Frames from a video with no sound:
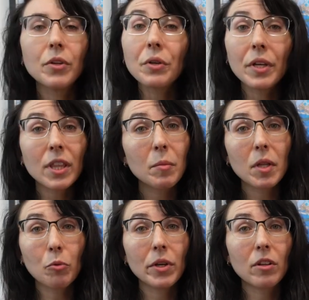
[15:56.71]
You can get them on
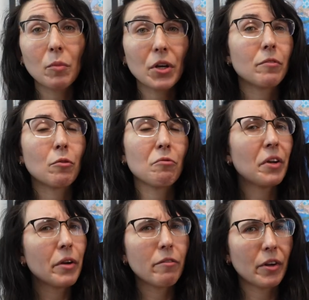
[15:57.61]
the pre-love market for
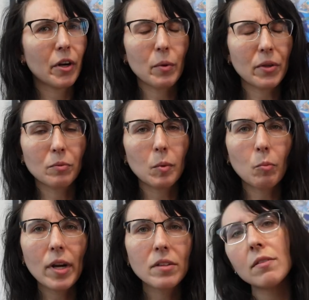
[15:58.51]
very, very reasonable
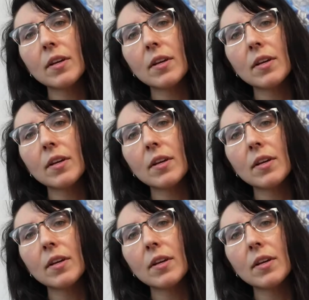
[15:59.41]
prices.